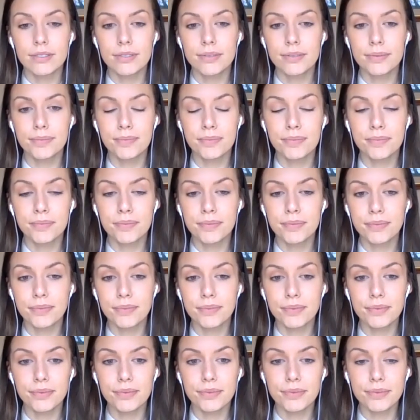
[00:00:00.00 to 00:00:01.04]

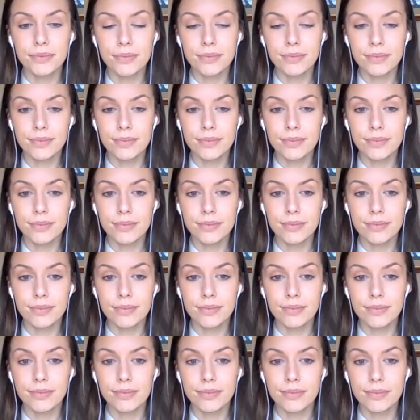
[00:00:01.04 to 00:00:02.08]

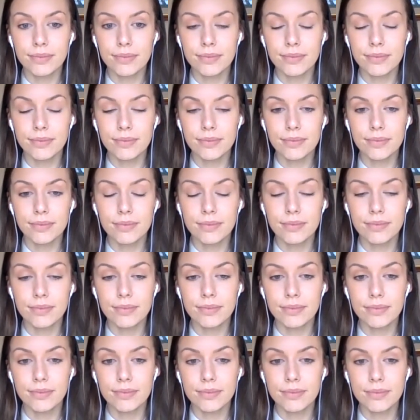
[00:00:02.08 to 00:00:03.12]

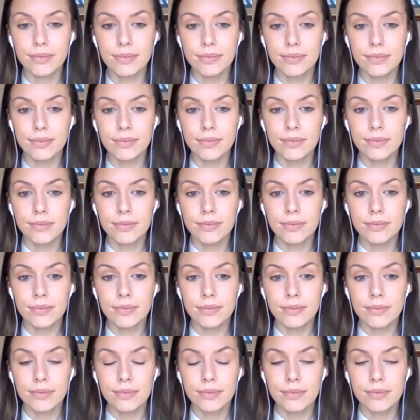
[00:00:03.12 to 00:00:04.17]

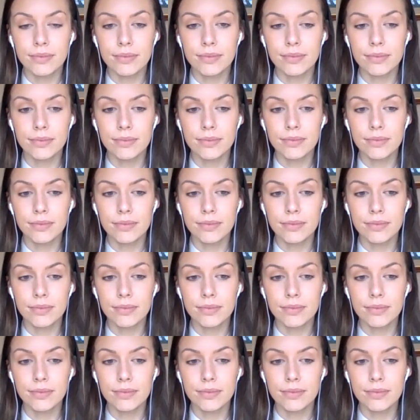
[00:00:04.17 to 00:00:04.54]
(silent)